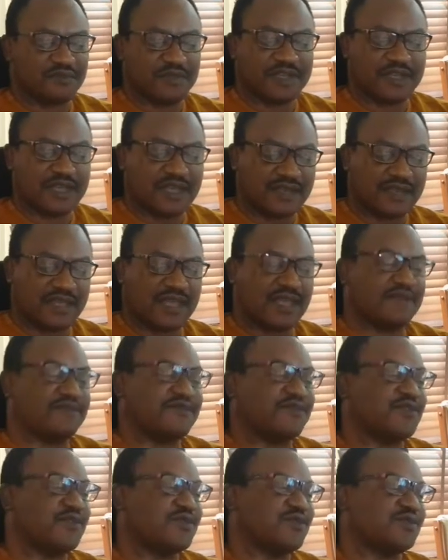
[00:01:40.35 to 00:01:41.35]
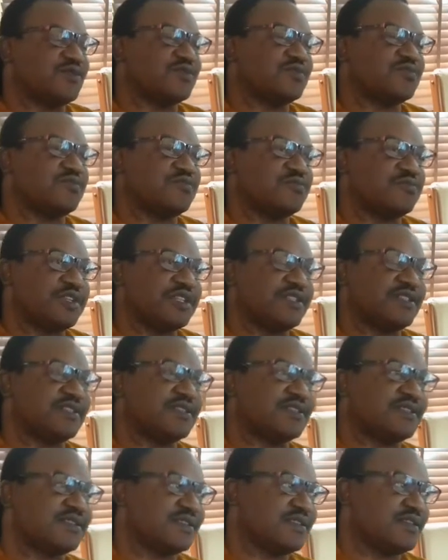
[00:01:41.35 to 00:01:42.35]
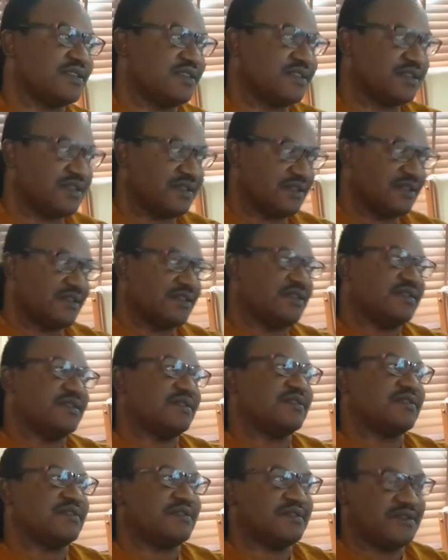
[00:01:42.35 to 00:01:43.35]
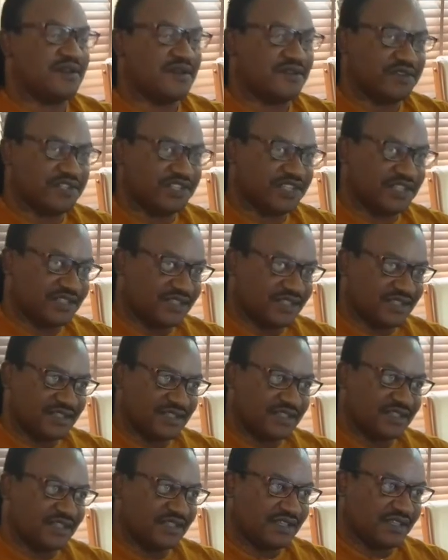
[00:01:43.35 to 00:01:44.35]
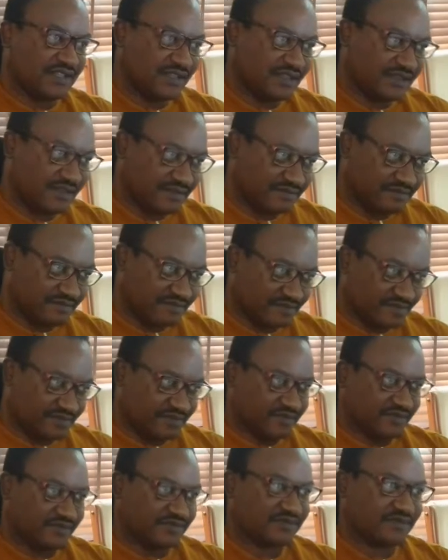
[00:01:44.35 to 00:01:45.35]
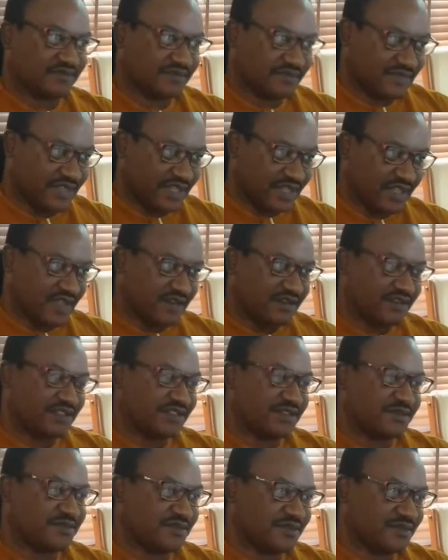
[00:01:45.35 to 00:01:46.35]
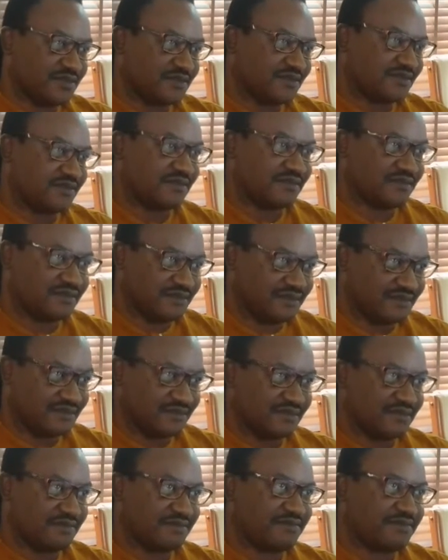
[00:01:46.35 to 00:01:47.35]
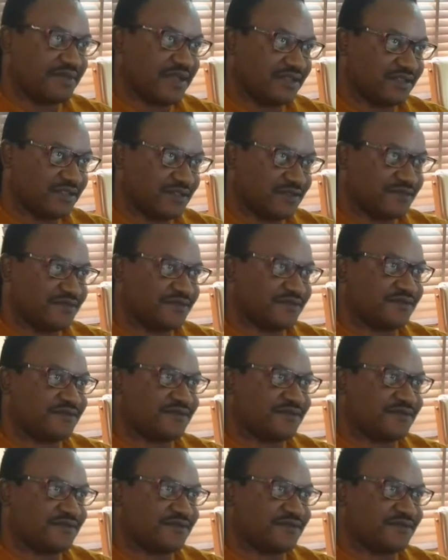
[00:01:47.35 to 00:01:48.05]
We can have those with origins in the inheritable part of